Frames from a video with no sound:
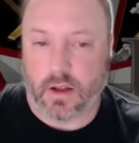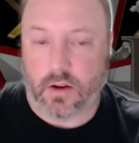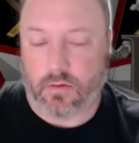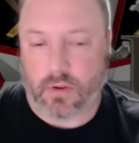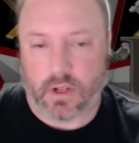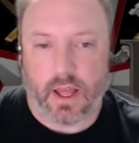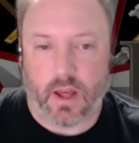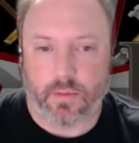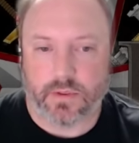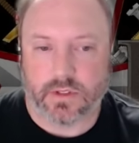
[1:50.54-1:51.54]
really
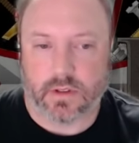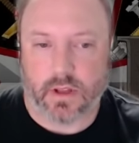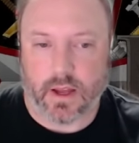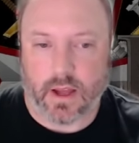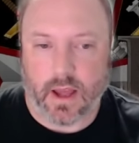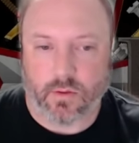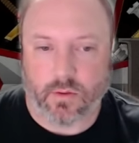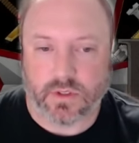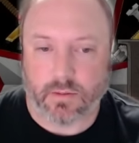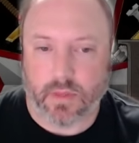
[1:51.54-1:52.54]
helps out
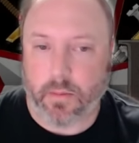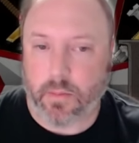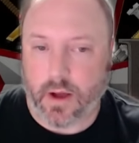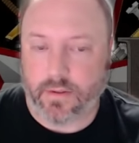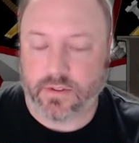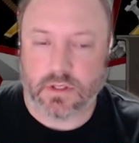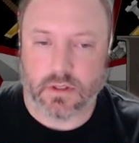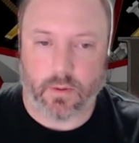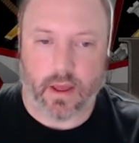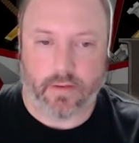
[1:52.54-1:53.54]
with some of the buffs
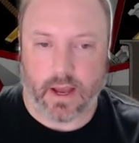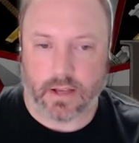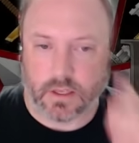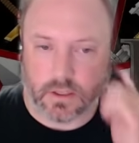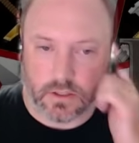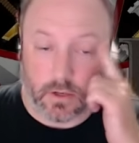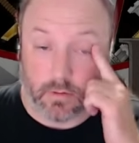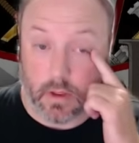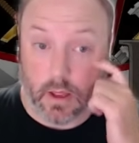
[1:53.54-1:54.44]
that we have access to.